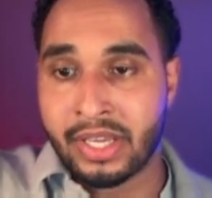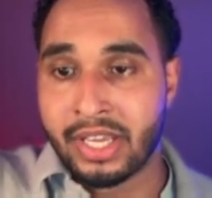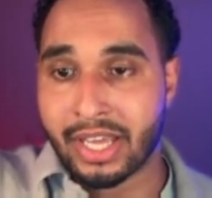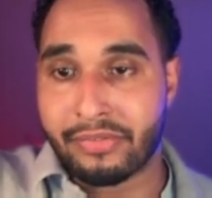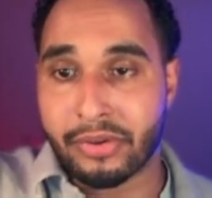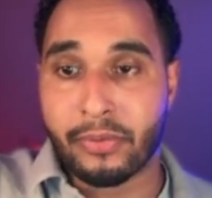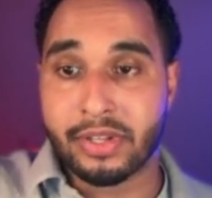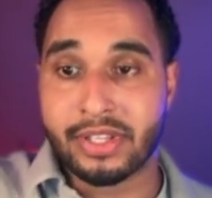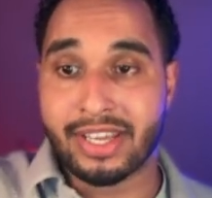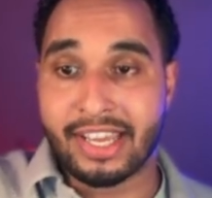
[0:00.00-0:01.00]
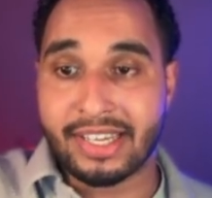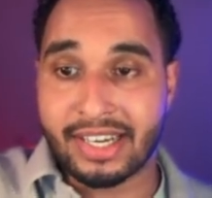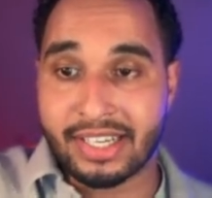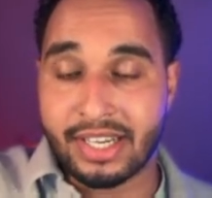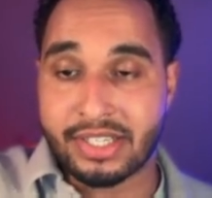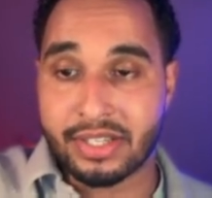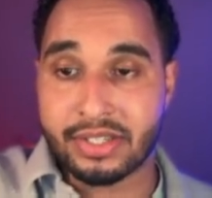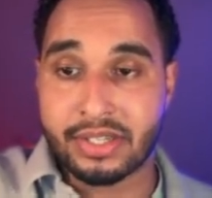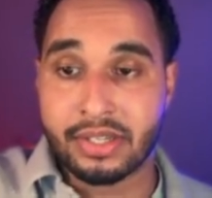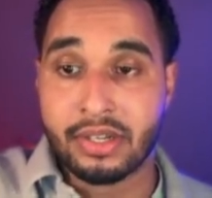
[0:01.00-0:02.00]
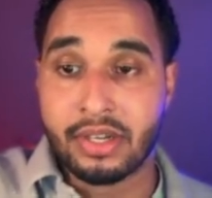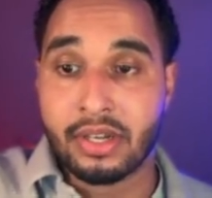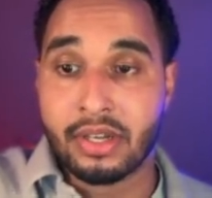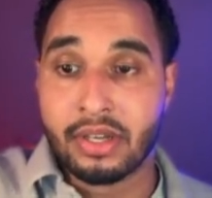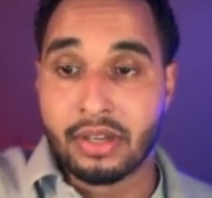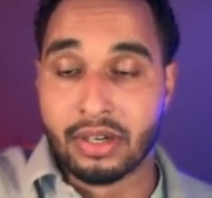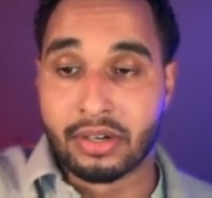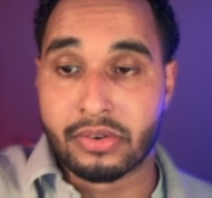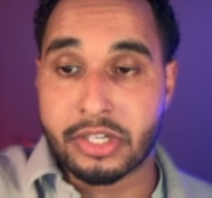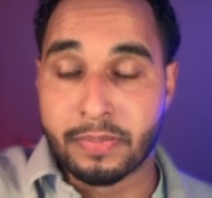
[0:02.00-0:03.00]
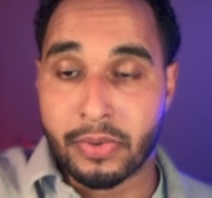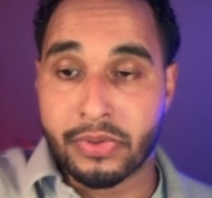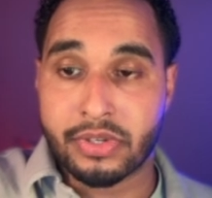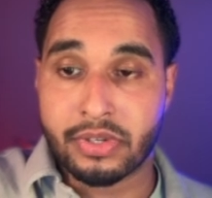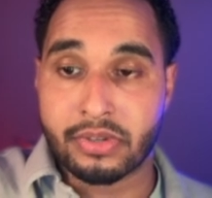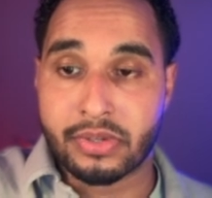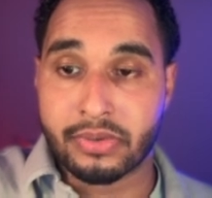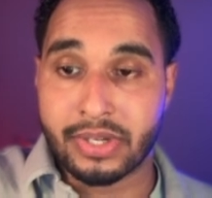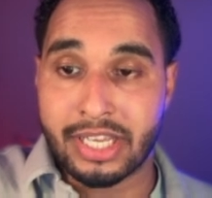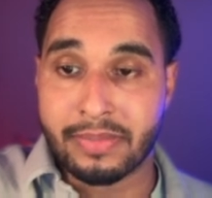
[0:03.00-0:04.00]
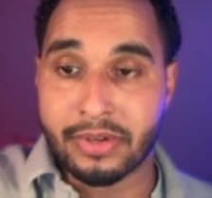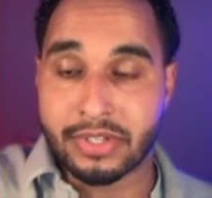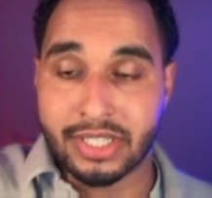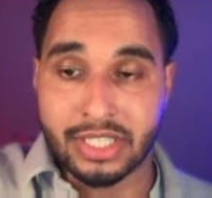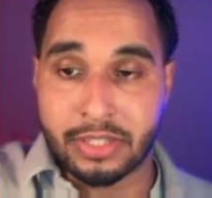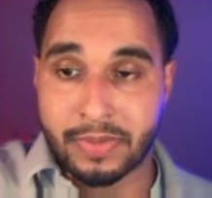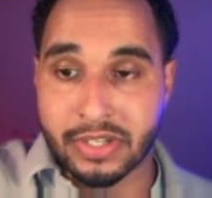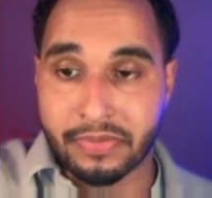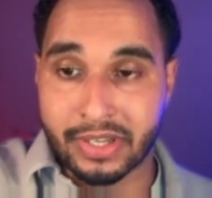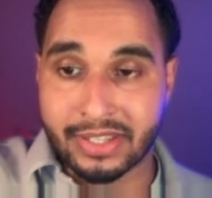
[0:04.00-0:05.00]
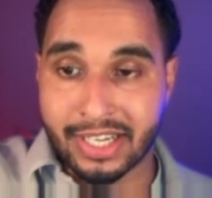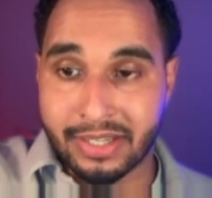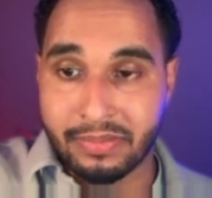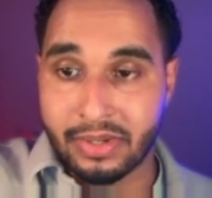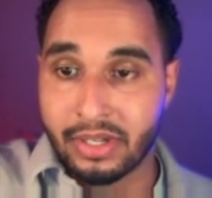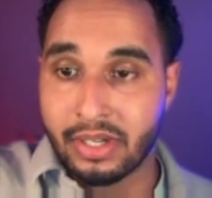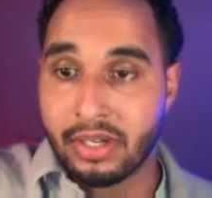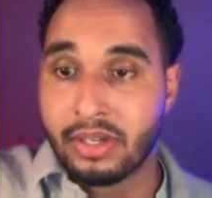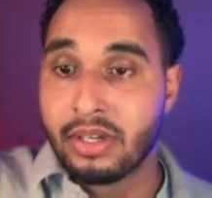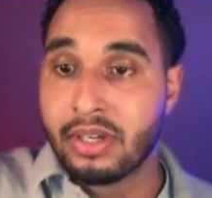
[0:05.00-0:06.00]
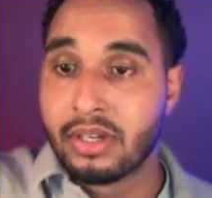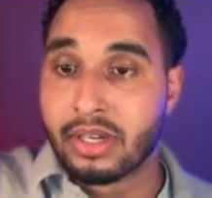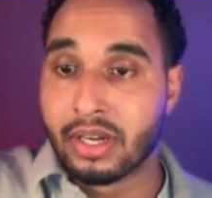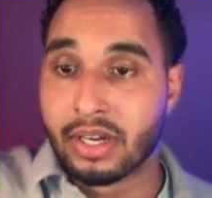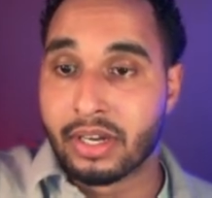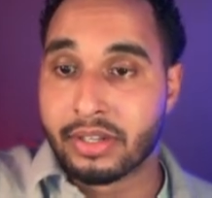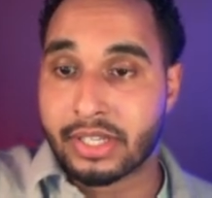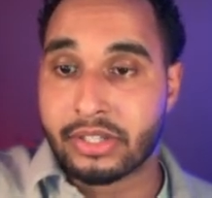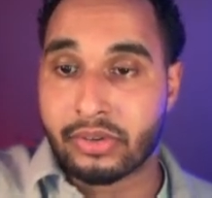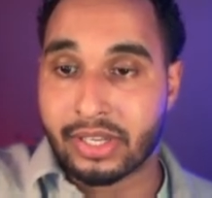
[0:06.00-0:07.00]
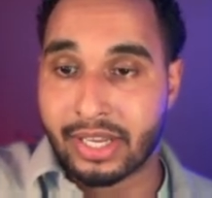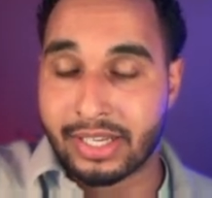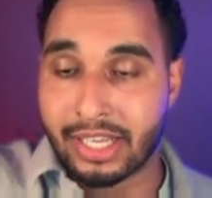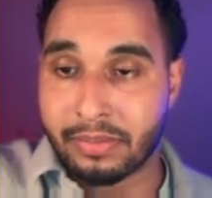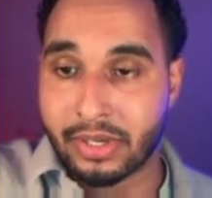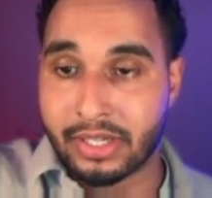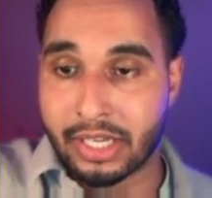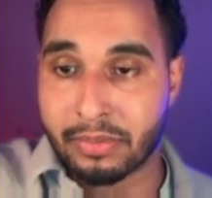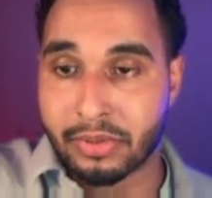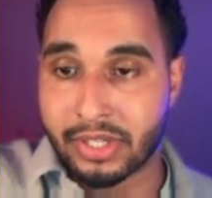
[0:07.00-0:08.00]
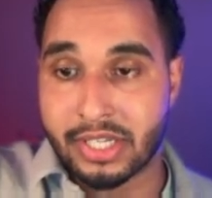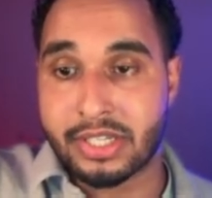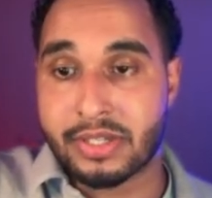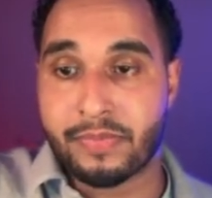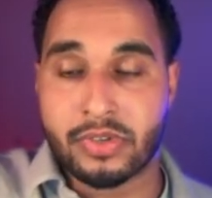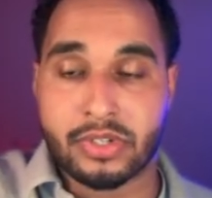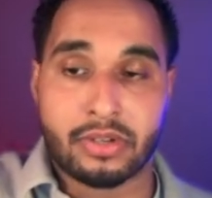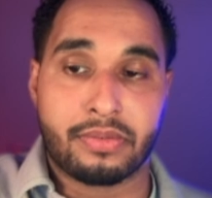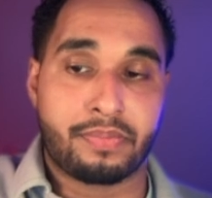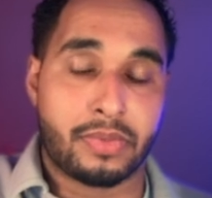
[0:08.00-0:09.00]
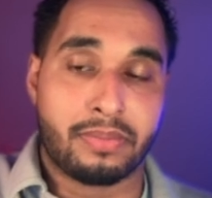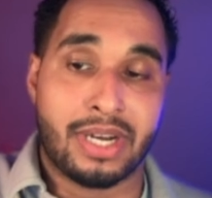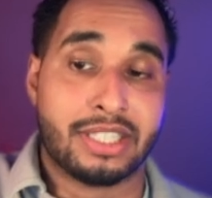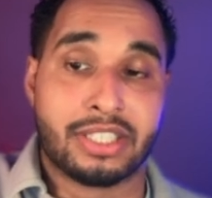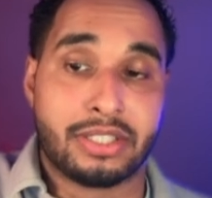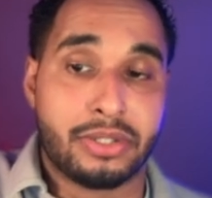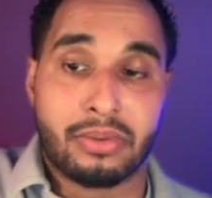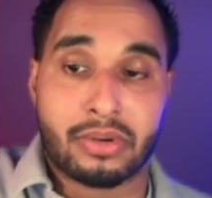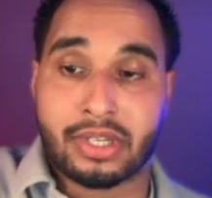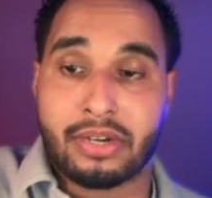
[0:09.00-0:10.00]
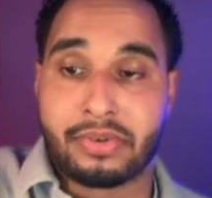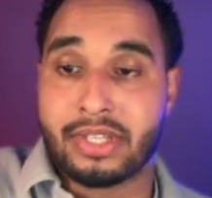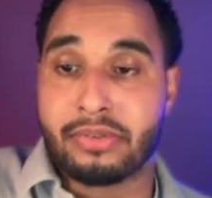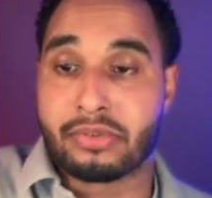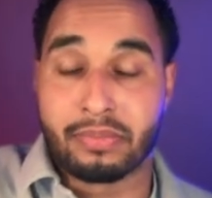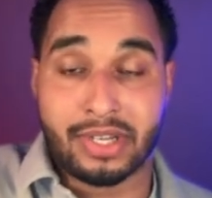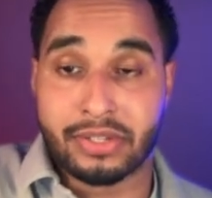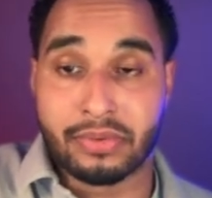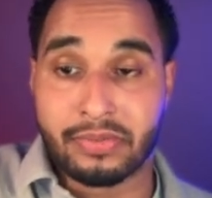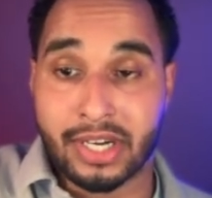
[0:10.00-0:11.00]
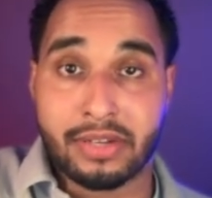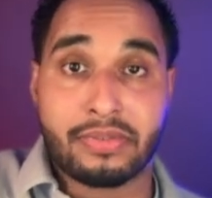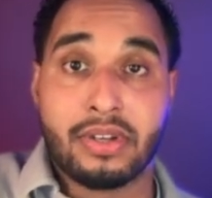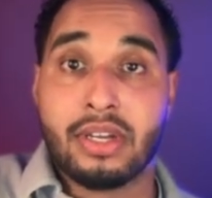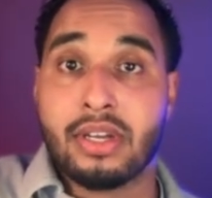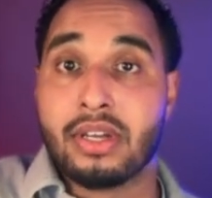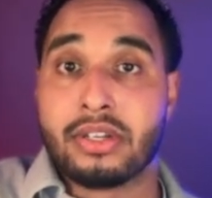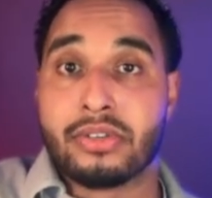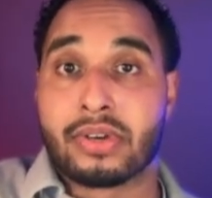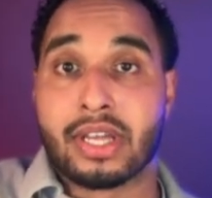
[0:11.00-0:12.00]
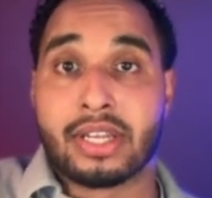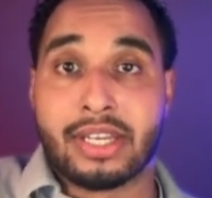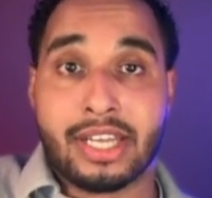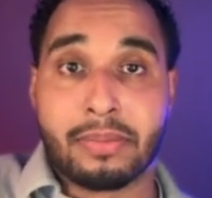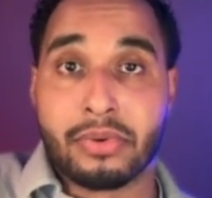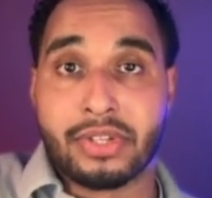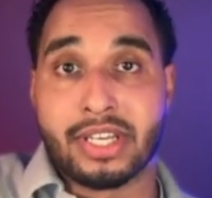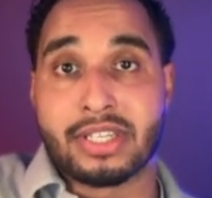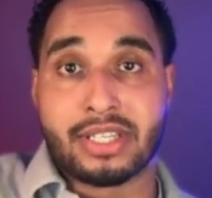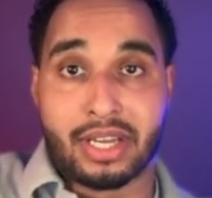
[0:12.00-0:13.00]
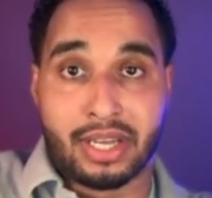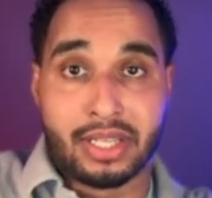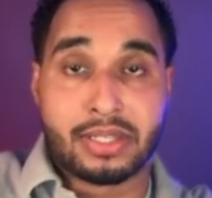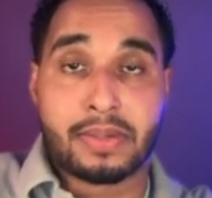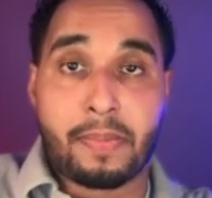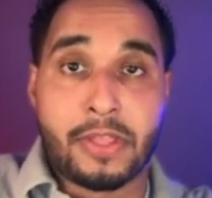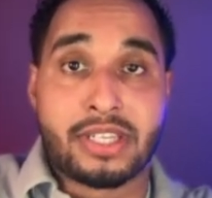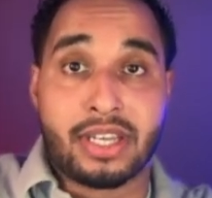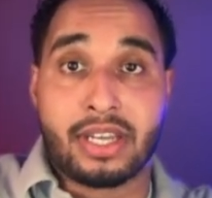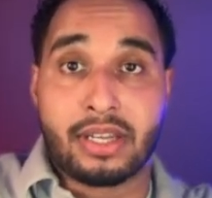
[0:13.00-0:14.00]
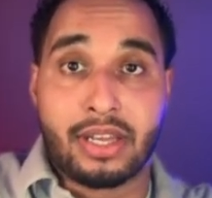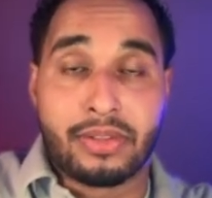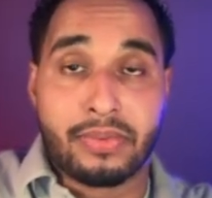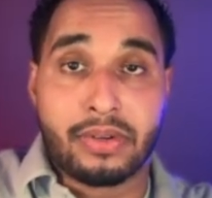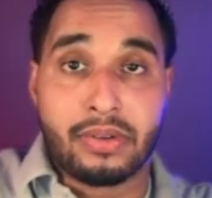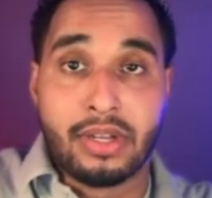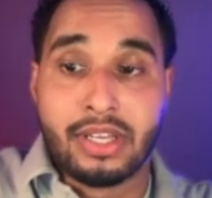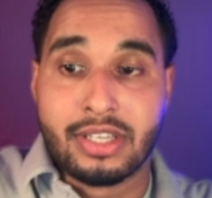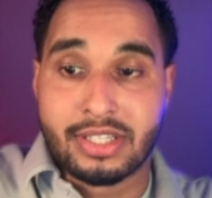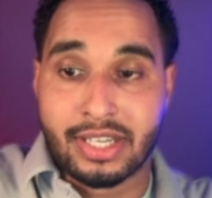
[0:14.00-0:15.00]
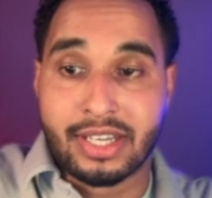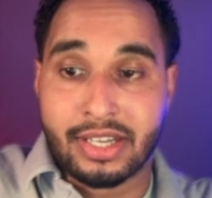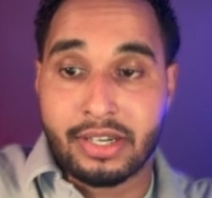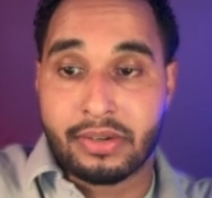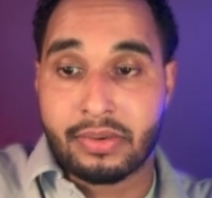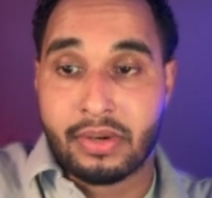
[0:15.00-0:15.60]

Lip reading: if you want the AI agent respond to emails in a specific time, then you can enable this. So imagine you work every day from 9 to 5. You can enable this and say it will say here